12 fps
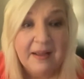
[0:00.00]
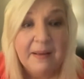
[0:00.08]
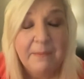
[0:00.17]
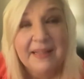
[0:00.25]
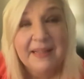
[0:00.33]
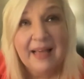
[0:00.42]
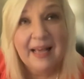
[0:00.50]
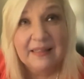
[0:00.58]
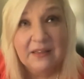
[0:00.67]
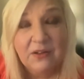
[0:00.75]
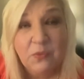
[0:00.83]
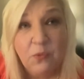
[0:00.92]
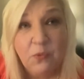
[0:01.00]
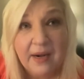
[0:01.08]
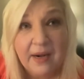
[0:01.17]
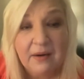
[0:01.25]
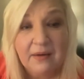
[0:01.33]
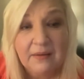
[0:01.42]
But that little
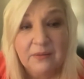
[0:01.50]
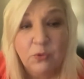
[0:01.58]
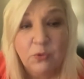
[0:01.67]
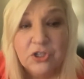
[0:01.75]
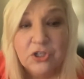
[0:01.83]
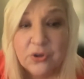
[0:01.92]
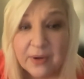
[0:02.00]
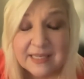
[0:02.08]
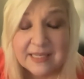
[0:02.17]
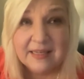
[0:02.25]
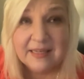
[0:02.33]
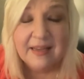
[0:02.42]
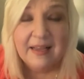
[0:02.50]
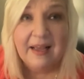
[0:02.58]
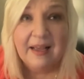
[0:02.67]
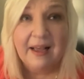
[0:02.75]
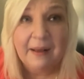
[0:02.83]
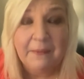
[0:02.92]
one word choice
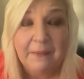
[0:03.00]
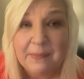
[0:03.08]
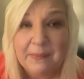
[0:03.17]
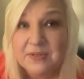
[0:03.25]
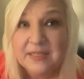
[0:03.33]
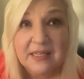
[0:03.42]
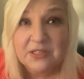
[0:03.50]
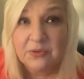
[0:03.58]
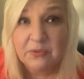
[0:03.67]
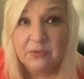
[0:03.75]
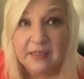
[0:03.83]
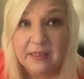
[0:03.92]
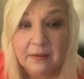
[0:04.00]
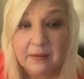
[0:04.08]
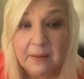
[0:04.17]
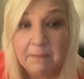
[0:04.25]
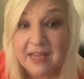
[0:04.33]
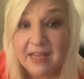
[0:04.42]
represents a real
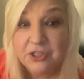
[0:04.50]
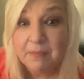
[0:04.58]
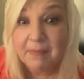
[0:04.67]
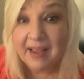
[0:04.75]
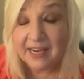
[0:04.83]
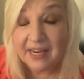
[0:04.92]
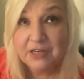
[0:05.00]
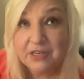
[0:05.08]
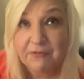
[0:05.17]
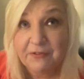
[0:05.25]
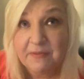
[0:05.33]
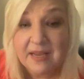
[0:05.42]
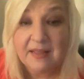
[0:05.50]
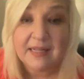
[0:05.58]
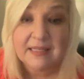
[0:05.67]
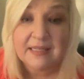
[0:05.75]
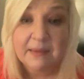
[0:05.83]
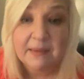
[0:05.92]
major mind shift for me
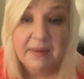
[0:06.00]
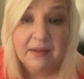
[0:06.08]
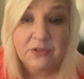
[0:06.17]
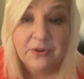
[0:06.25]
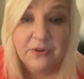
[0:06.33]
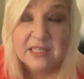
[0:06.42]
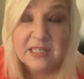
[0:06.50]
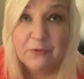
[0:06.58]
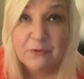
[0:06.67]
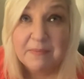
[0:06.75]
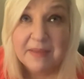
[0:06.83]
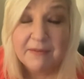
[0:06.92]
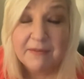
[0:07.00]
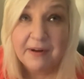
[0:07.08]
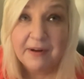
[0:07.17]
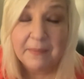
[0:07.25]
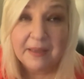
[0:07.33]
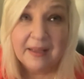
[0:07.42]
that somehow transformed me
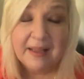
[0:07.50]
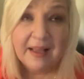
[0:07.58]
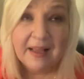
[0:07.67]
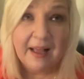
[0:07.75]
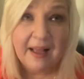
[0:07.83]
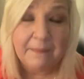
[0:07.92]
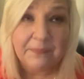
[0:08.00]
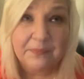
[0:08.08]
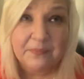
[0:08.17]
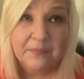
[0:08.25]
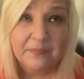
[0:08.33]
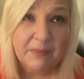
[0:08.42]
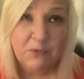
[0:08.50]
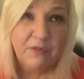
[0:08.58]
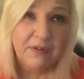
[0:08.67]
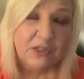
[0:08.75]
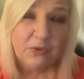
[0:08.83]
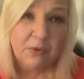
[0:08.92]
from um,
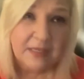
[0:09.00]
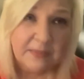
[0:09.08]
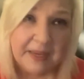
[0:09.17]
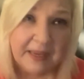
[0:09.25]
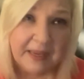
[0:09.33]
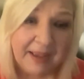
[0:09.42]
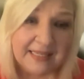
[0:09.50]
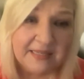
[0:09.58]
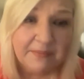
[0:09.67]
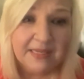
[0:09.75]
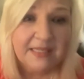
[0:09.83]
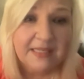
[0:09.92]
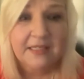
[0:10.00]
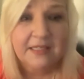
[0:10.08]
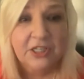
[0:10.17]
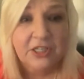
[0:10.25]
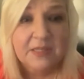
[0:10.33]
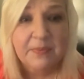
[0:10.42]
moving towards being a
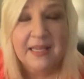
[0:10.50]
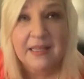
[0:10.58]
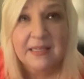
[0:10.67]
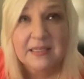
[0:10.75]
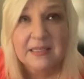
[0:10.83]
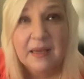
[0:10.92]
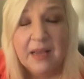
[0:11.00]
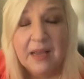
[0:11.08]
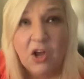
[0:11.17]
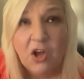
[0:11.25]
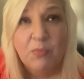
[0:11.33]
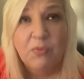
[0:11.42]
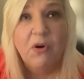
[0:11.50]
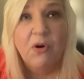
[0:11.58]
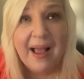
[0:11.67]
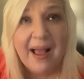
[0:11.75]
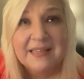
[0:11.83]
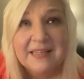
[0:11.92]
pessimist, just being this
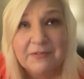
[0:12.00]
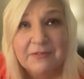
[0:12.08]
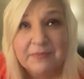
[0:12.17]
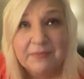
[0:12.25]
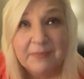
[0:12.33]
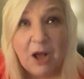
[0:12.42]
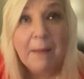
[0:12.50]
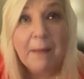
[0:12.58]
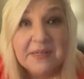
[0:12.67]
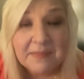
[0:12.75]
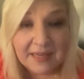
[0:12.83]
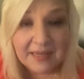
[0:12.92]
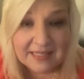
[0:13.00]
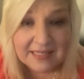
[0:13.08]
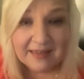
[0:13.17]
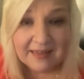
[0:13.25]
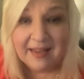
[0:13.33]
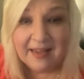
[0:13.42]
proactive
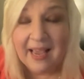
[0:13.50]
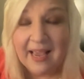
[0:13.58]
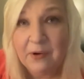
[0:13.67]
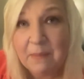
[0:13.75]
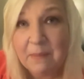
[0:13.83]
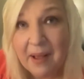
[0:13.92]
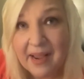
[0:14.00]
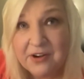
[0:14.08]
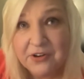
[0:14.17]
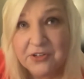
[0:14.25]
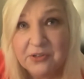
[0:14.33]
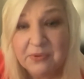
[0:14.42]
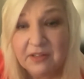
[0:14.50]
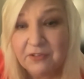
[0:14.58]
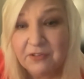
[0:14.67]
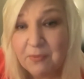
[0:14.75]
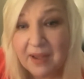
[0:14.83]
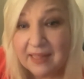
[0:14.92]
optimist, and a reminder to really
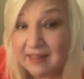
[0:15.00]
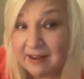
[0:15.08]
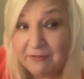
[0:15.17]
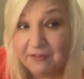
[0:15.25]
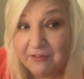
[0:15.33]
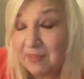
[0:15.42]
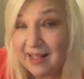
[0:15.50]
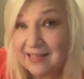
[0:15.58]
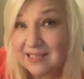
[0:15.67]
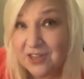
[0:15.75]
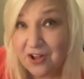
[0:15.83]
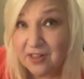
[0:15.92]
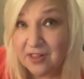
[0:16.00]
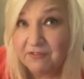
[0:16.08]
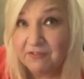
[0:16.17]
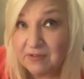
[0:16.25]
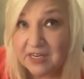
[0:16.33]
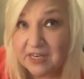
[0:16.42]
view my life from that solid
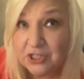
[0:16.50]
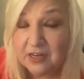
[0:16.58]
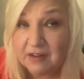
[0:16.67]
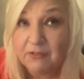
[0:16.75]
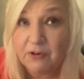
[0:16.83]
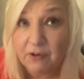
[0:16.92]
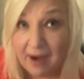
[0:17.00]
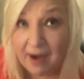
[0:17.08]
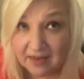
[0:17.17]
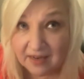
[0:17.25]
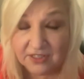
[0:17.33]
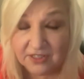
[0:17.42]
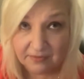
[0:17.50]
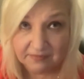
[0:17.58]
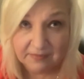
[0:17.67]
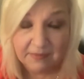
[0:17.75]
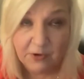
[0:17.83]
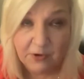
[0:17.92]
foundation of gratitude,
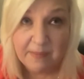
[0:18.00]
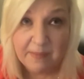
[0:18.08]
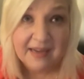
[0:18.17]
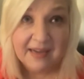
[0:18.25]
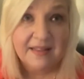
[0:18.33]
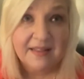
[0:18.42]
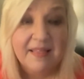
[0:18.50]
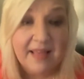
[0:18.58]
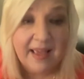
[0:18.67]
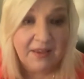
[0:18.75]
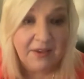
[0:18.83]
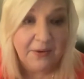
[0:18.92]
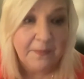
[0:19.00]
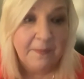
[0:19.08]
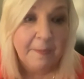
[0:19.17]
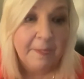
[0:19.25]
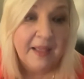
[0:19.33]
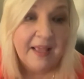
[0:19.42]
going back to the thank you.
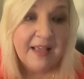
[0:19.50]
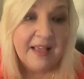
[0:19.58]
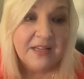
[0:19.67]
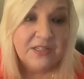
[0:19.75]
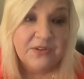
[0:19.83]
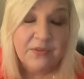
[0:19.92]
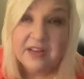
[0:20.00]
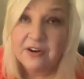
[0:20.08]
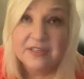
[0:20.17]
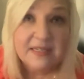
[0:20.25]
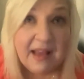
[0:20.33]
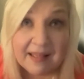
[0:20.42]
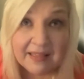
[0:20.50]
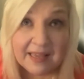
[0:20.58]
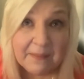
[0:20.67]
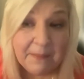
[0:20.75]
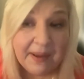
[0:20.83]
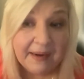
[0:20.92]
So there's
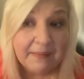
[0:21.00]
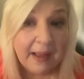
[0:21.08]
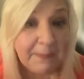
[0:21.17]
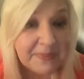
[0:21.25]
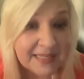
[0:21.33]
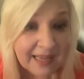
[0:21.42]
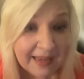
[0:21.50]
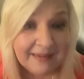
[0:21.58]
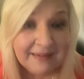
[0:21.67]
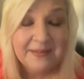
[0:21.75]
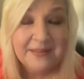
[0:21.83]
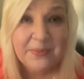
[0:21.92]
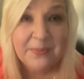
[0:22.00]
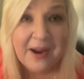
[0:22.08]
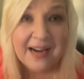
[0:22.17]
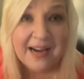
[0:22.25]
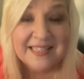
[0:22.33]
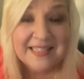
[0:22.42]
nothing but upside to
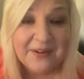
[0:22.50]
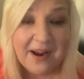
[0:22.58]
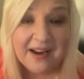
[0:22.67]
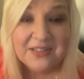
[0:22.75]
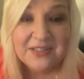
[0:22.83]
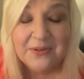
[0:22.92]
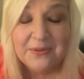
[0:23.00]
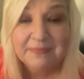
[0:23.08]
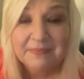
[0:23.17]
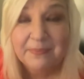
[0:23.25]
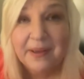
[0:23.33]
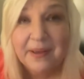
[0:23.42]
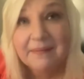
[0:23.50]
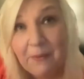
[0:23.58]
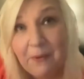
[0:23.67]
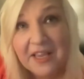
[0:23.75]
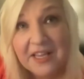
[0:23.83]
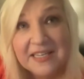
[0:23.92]
practicing gratitude, but I
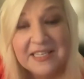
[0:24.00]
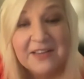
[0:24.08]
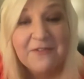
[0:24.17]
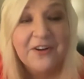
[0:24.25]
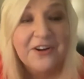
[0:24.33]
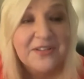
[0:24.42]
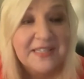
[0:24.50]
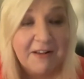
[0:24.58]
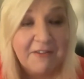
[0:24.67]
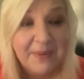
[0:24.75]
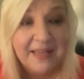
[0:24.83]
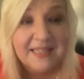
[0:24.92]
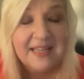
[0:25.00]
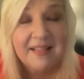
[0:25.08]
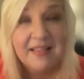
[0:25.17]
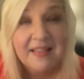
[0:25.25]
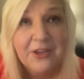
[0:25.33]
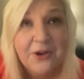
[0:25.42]
want you to see for yourself, because I
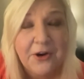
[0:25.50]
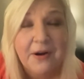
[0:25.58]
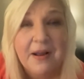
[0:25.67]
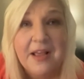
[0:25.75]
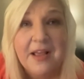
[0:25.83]
think your